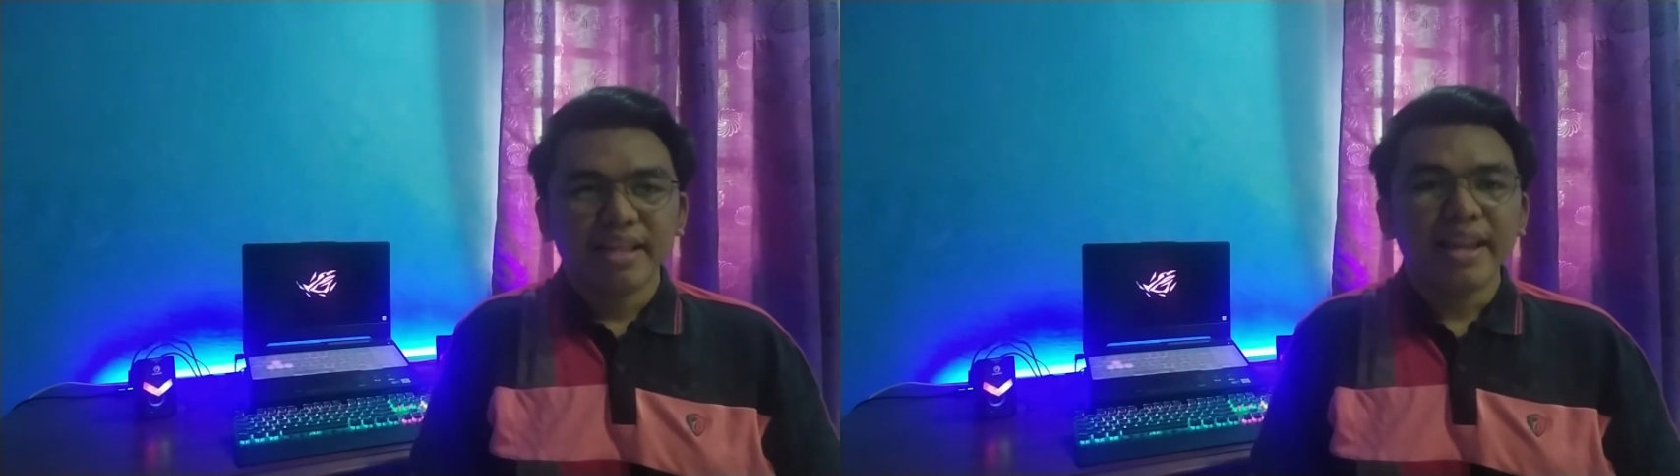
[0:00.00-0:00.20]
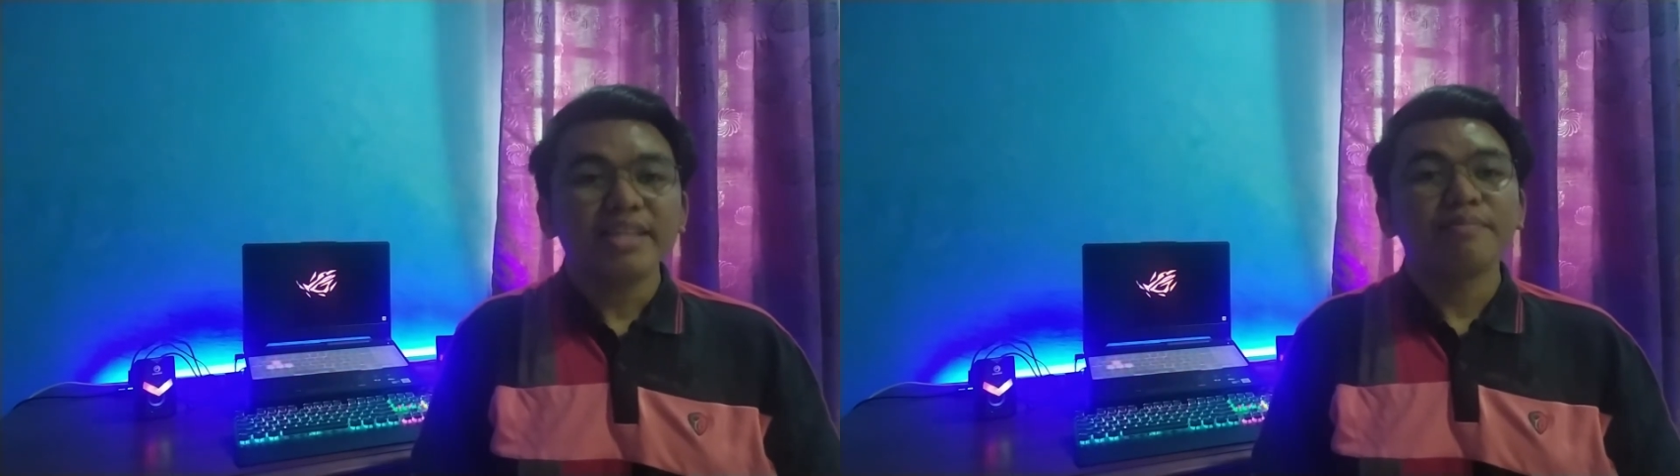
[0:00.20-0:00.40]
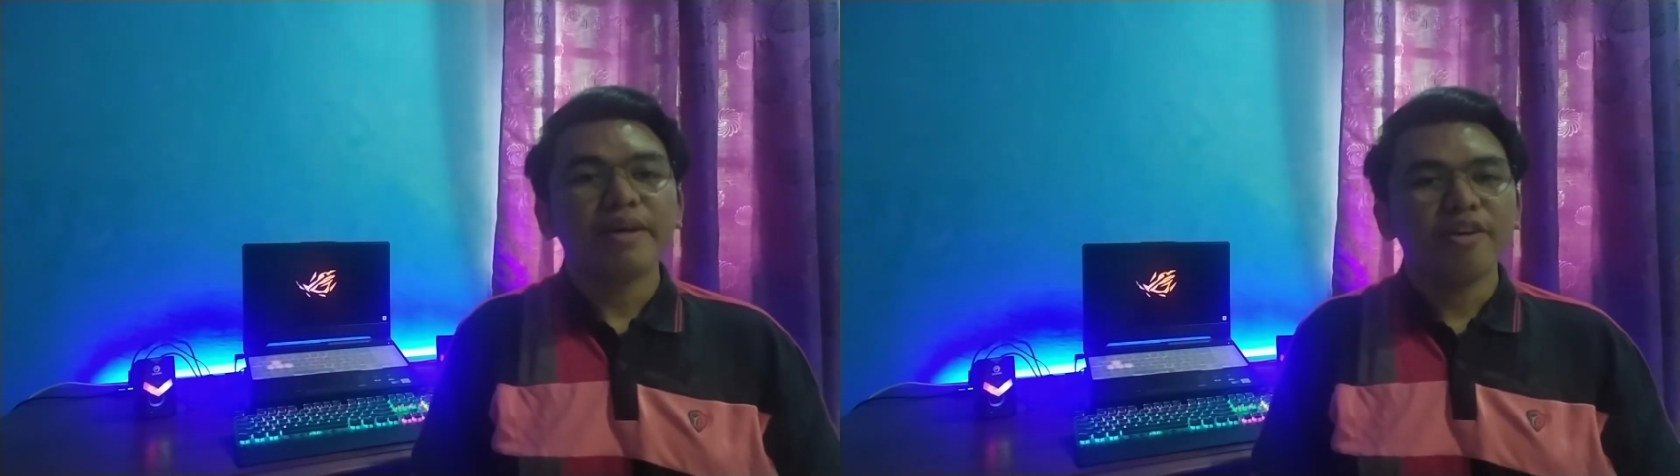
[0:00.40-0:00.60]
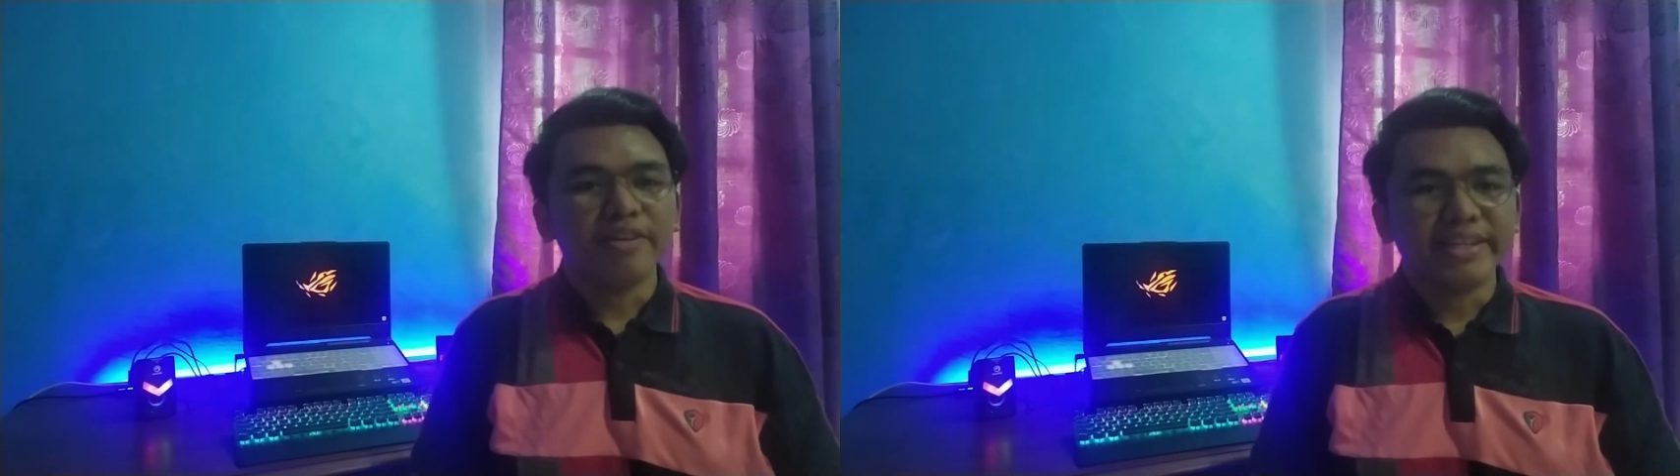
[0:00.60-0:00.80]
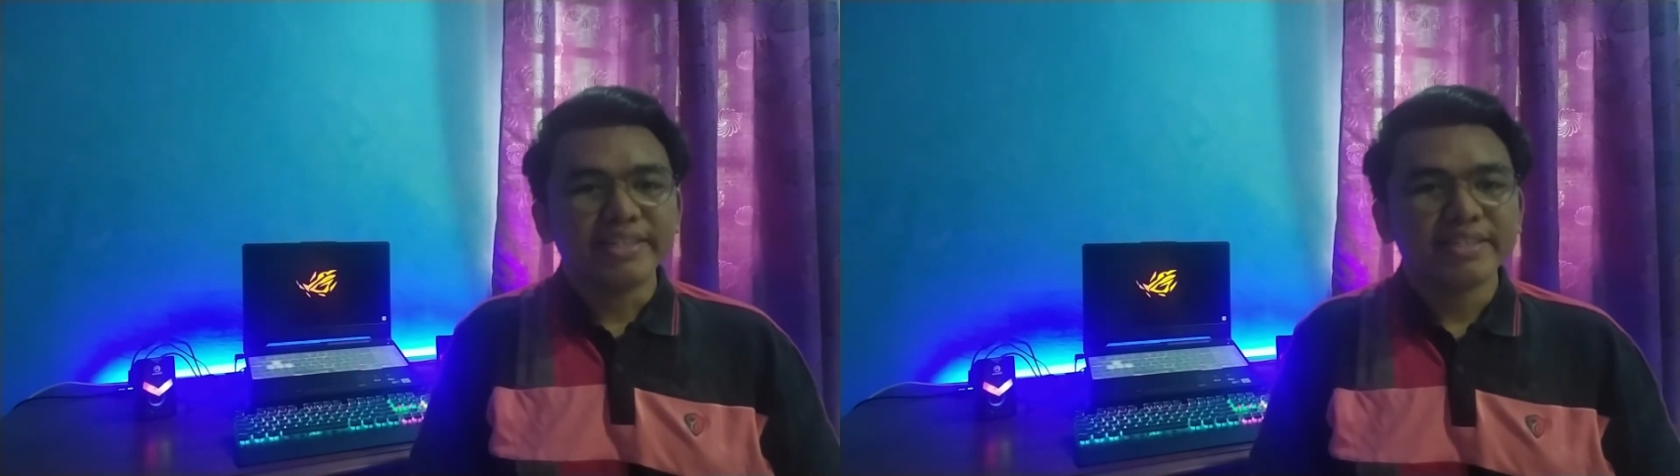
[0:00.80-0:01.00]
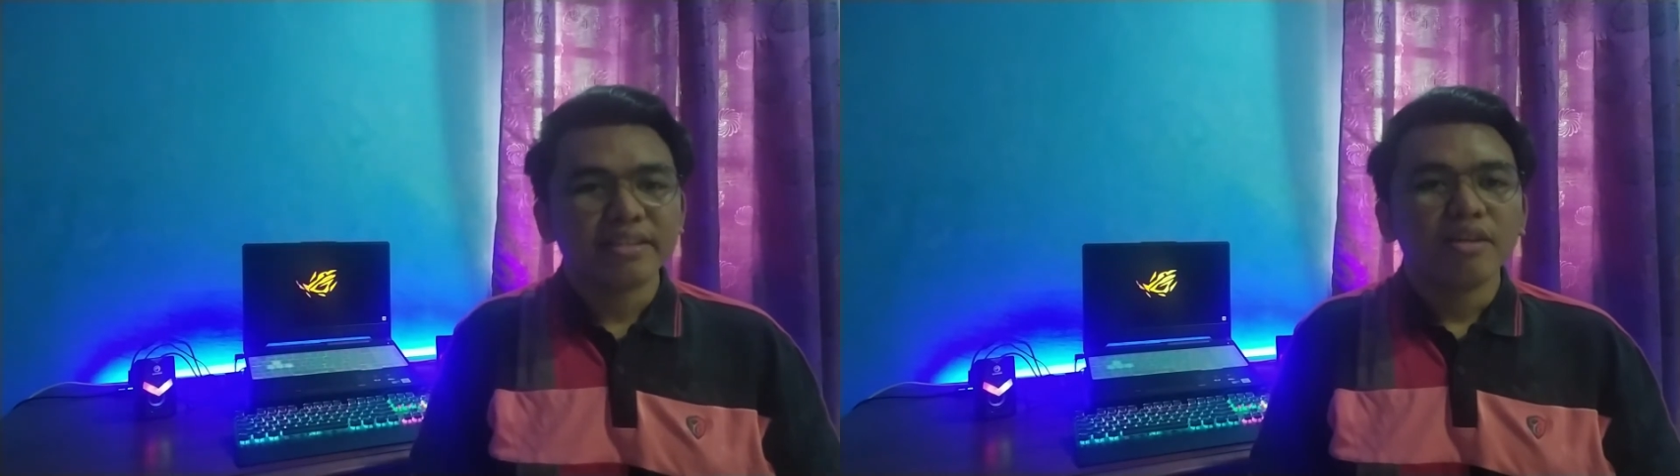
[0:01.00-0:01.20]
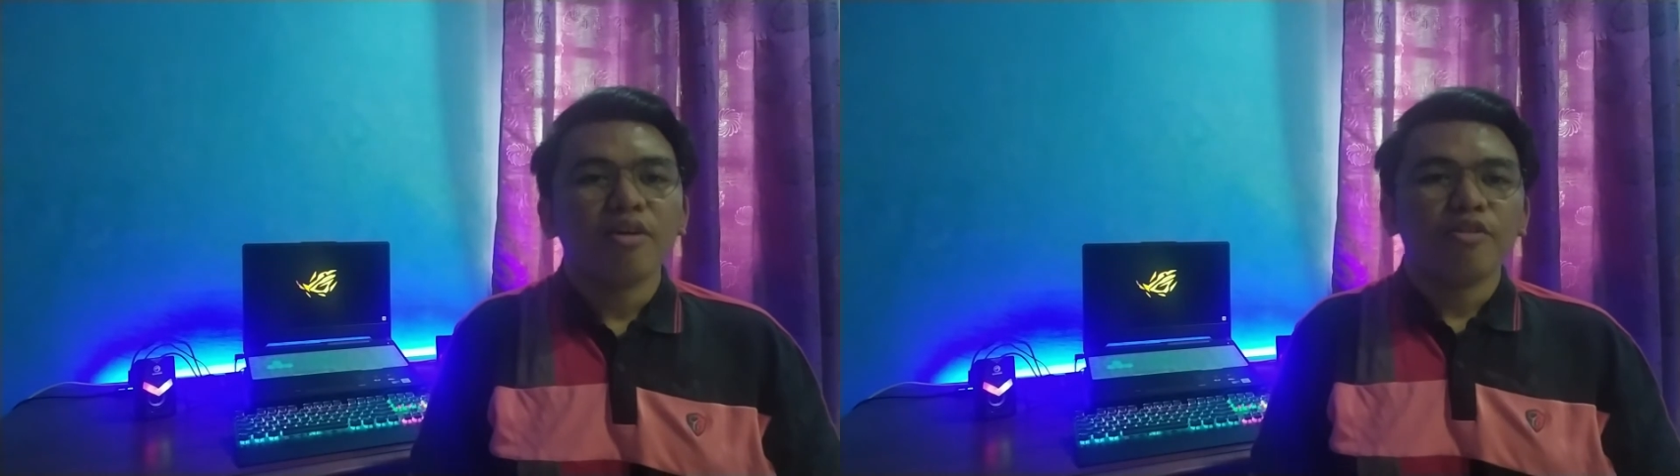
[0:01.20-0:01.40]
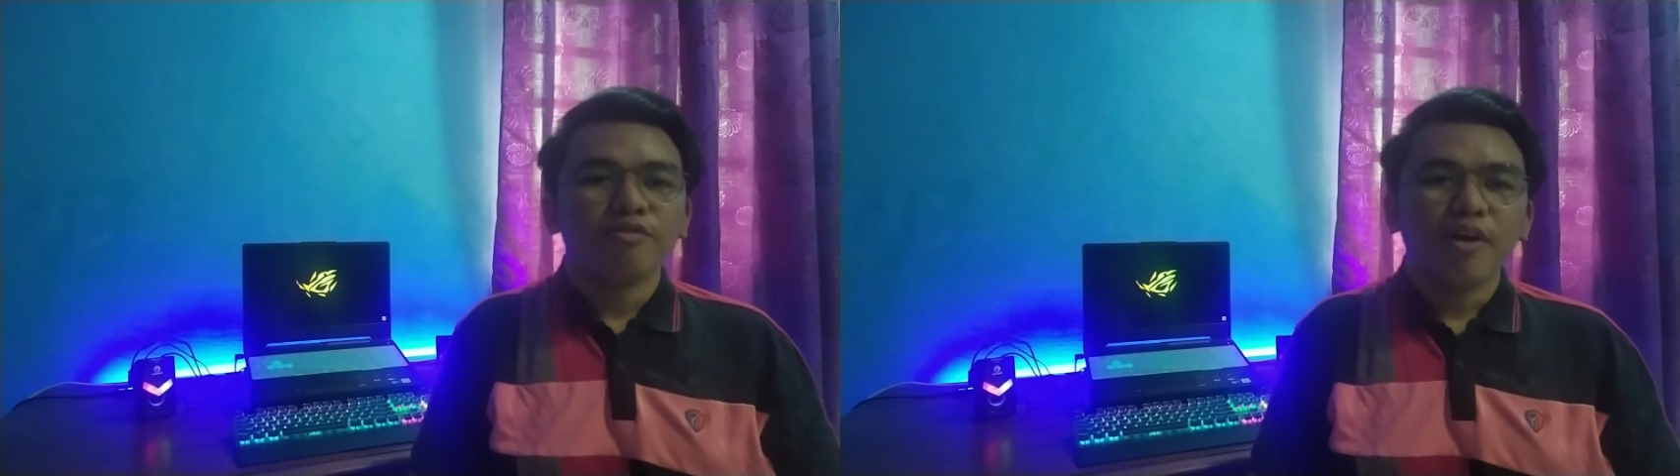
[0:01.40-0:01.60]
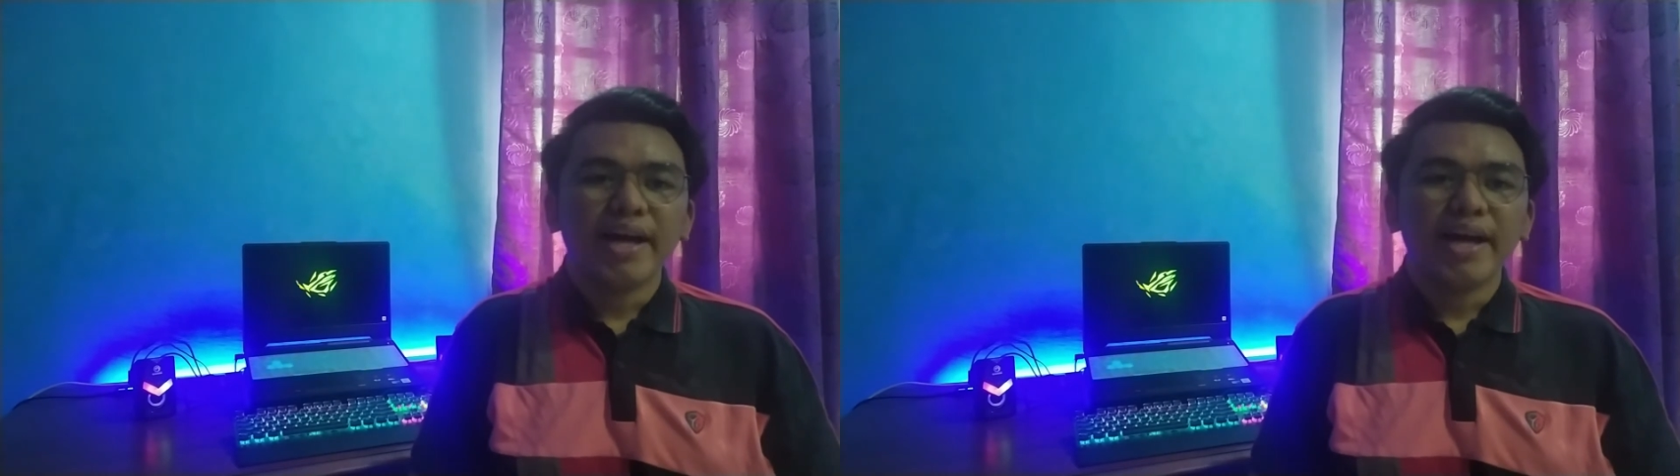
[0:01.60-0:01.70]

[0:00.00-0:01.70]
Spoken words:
Last but not least, for